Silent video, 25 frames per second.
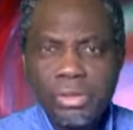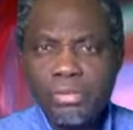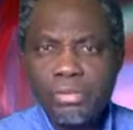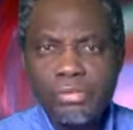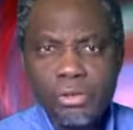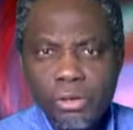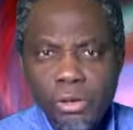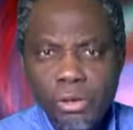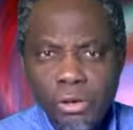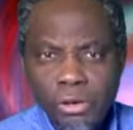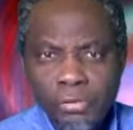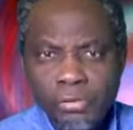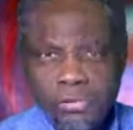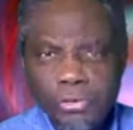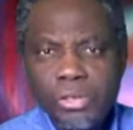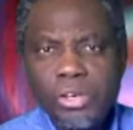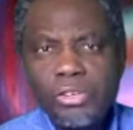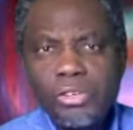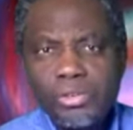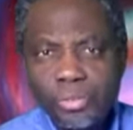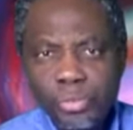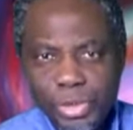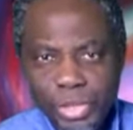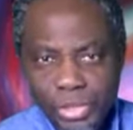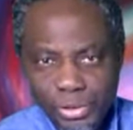Of
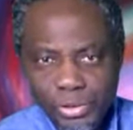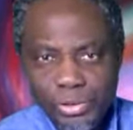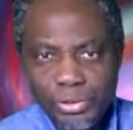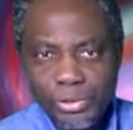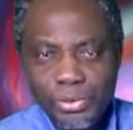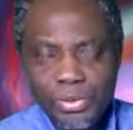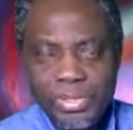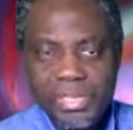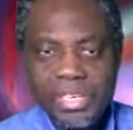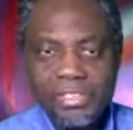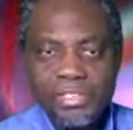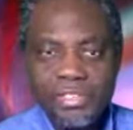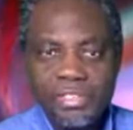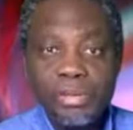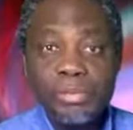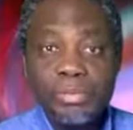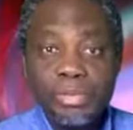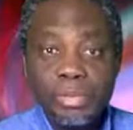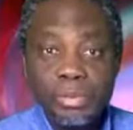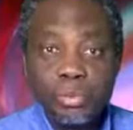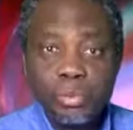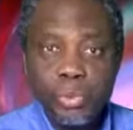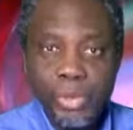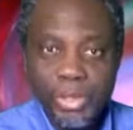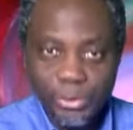course, we know that
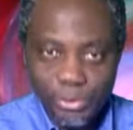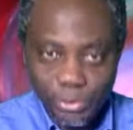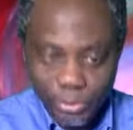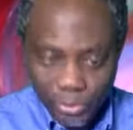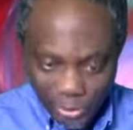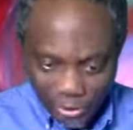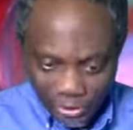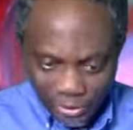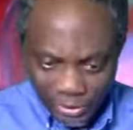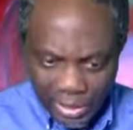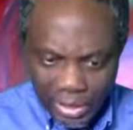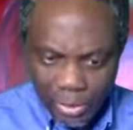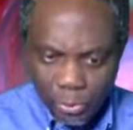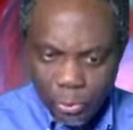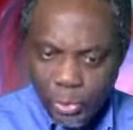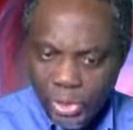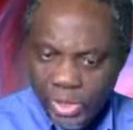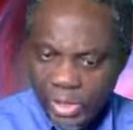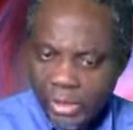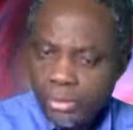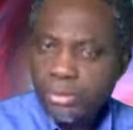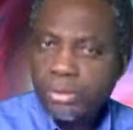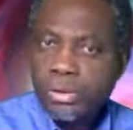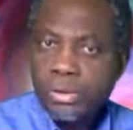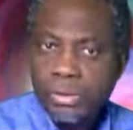something went wrong, and we
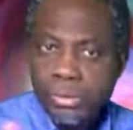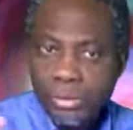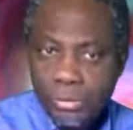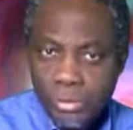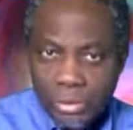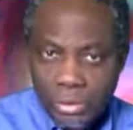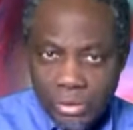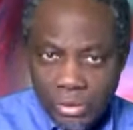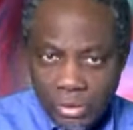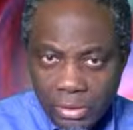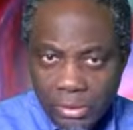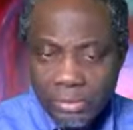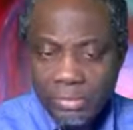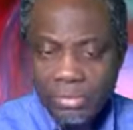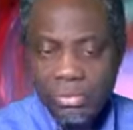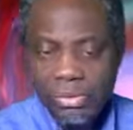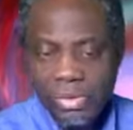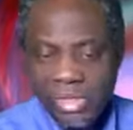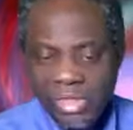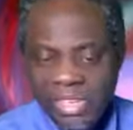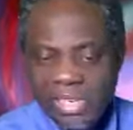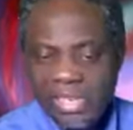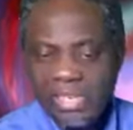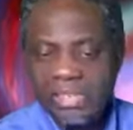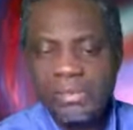are going to come to
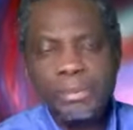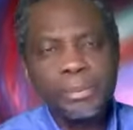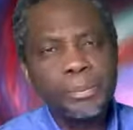that.